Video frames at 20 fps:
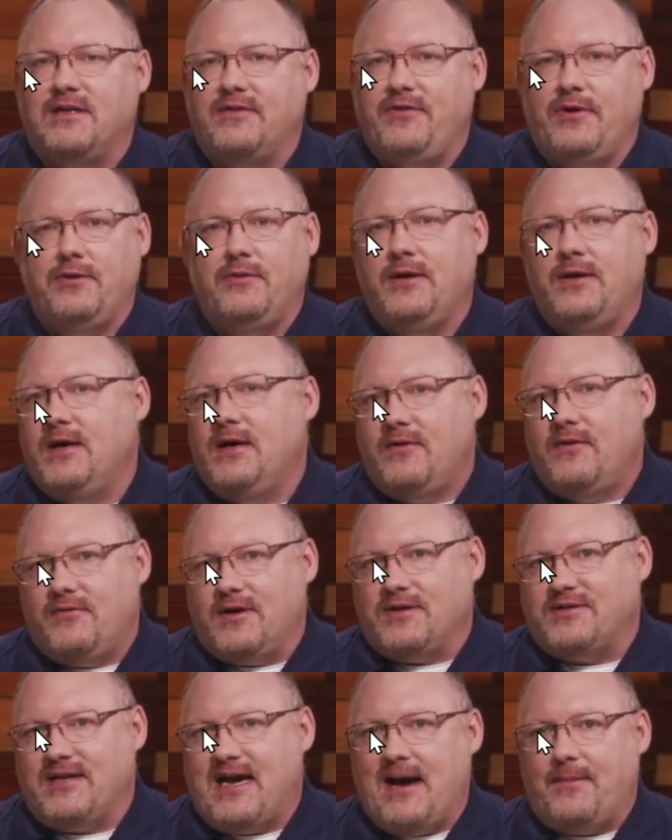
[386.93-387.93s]
If you,
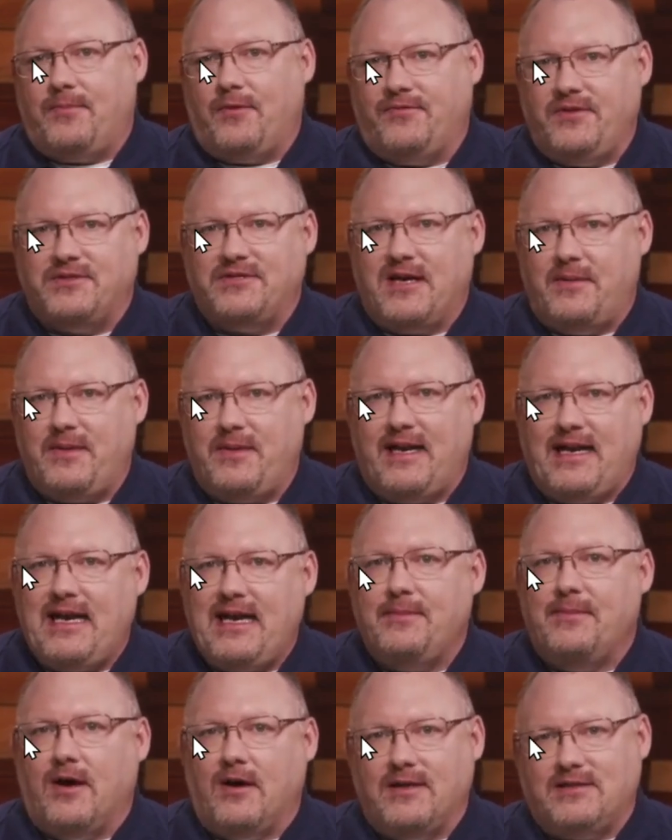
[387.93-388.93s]
for example, if you send me an
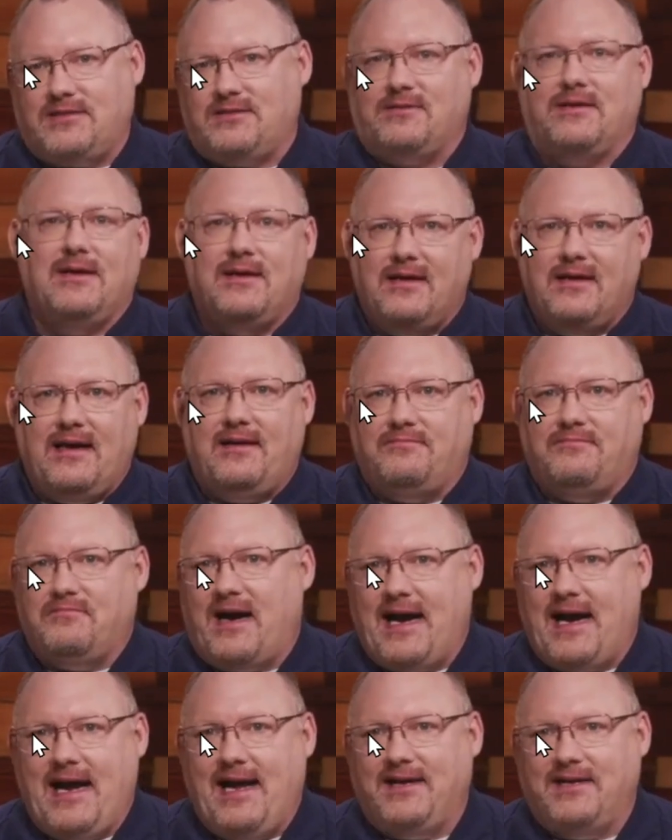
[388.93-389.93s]
email, it's at
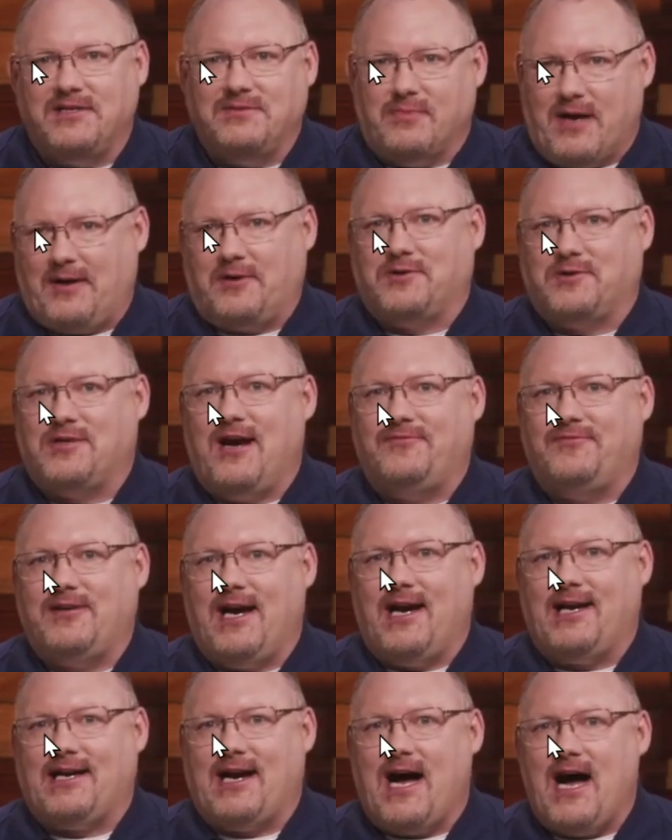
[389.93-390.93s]
my end is
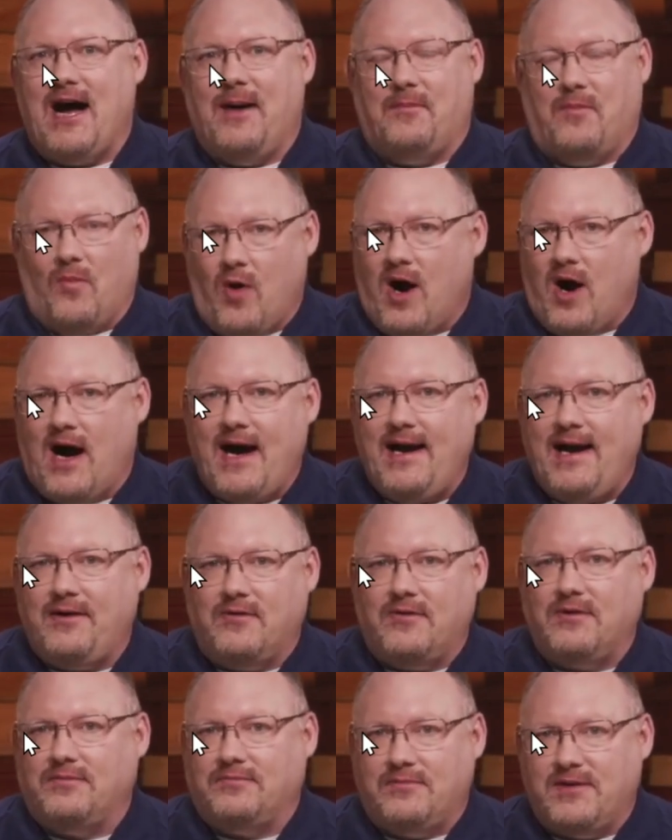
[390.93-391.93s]
Microsoft.com. Why?
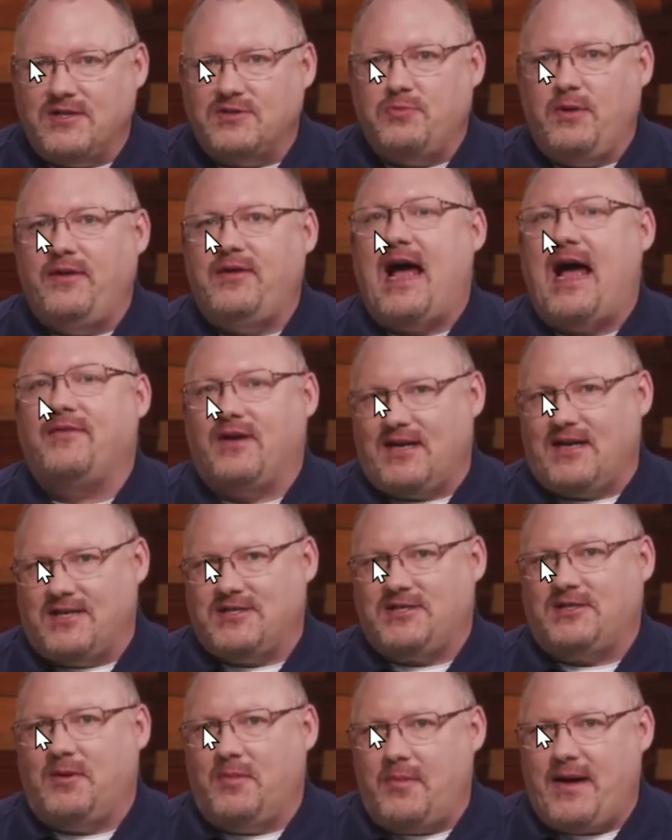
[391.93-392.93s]
Well, because we have a
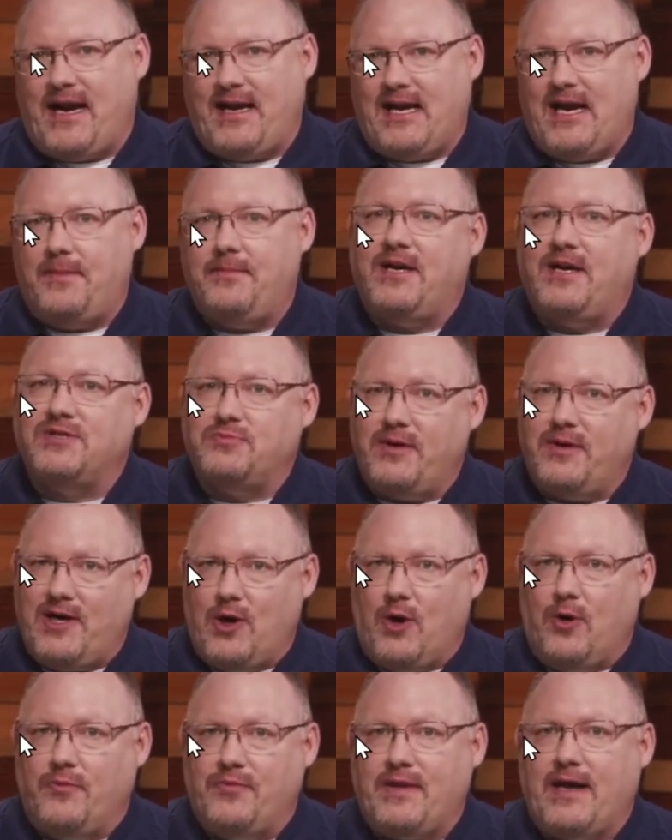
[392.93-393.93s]
custom domain name because we
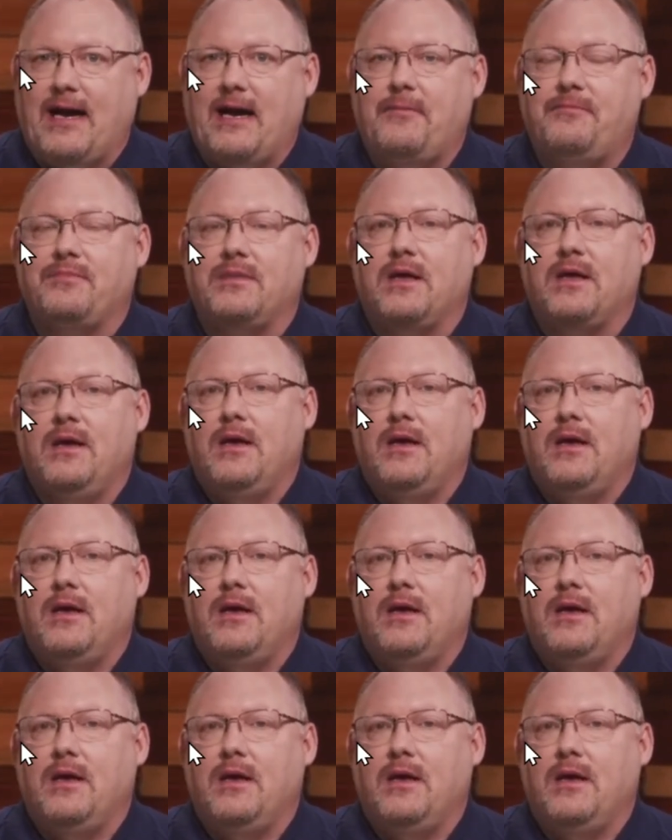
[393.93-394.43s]
own that.